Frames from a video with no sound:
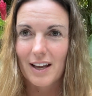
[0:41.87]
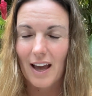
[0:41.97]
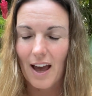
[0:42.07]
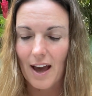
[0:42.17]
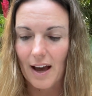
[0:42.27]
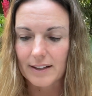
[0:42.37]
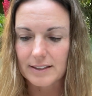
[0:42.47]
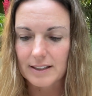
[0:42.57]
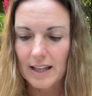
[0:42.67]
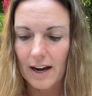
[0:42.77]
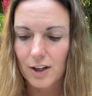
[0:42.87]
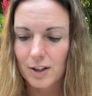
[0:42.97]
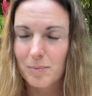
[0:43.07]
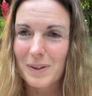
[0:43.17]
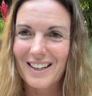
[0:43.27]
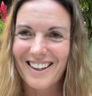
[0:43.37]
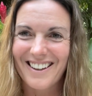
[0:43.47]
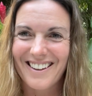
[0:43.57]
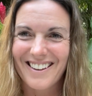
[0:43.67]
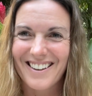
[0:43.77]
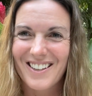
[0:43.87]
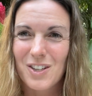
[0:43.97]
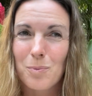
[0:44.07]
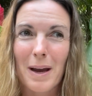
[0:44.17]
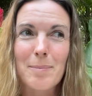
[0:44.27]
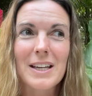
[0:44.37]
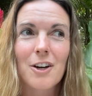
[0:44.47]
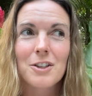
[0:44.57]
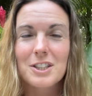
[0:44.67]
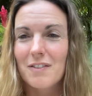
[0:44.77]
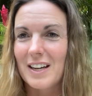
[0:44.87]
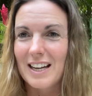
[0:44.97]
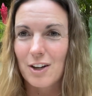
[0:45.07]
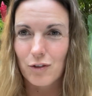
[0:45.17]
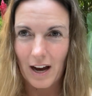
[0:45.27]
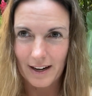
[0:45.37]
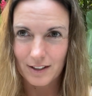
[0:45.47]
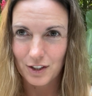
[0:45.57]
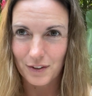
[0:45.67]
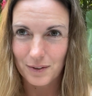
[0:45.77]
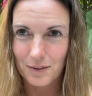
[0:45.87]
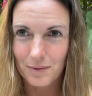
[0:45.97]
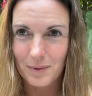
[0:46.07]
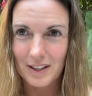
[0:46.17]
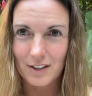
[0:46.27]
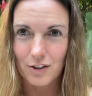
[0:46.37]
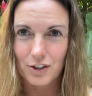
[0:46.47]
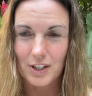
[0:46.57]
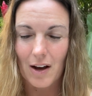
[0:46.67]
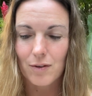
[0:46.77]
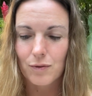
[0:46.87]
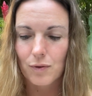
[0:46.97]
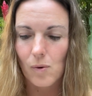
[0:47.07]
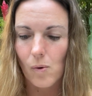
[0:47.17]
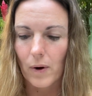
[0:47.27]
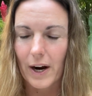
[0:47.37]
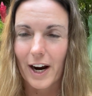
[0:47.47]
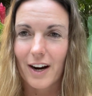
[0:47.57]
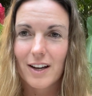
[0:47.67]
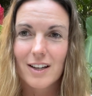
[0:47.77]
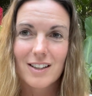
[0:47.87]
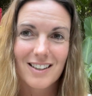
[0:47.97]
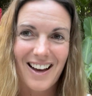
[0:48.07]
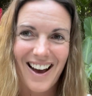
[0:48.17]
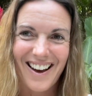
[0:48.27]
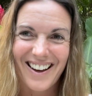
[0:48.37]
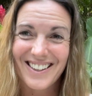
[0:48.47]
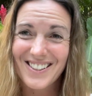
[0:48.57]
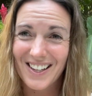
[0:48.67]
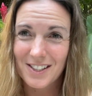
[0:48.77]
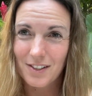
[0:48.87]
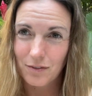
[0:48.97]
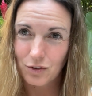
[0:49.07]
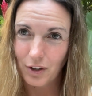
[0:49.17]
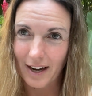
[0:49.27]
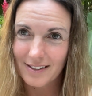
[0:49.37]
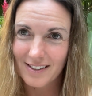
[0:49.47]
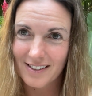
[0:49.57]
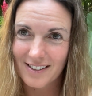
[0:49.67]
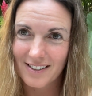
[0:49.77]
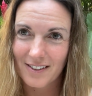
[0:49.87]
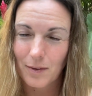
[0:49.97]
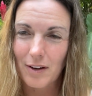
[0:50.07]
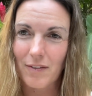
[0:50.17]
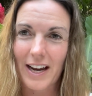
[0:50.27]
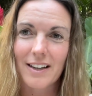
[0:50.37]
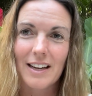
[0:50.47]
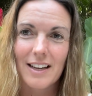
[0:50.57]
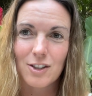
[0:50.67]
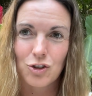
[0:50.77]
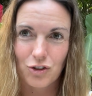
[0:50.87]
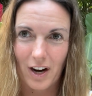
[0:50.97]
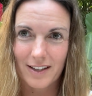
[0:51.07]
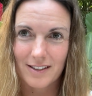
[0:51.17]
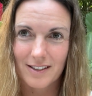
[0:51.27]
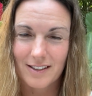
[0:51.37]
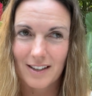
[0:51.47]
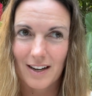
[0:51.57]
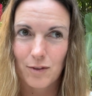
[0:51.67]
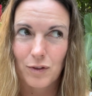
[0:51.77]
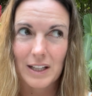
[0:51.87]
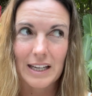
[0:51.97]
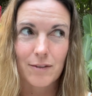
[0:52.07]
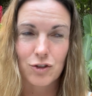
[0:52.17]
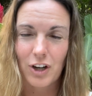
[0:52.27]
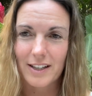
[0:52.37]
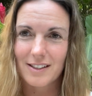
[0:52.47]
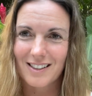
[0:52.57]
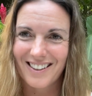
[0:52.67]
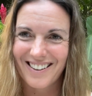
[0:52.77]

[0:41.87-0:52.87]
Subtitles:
And that could be, you might be cultivating gratitude within yourself, or a sense of trust, inviting in trust and a feeling of trust